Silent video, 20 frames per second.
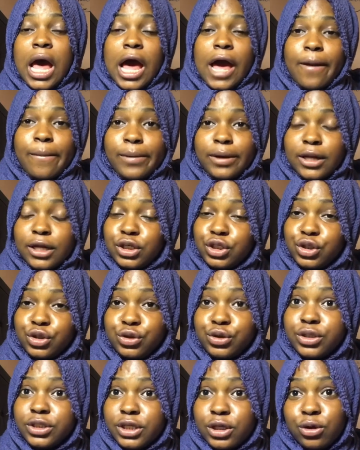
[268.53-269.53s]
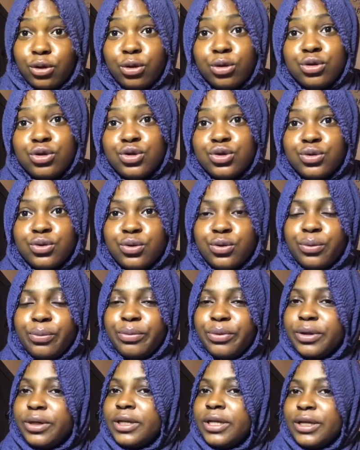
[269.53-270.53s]
I will let you still go to school,
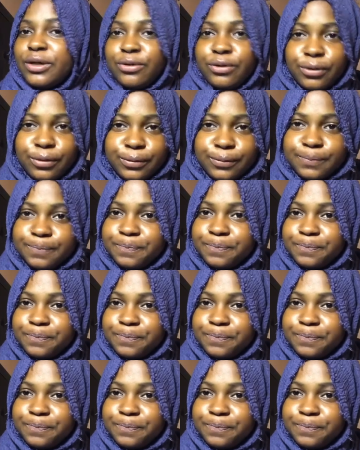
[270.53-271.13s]
but they don't.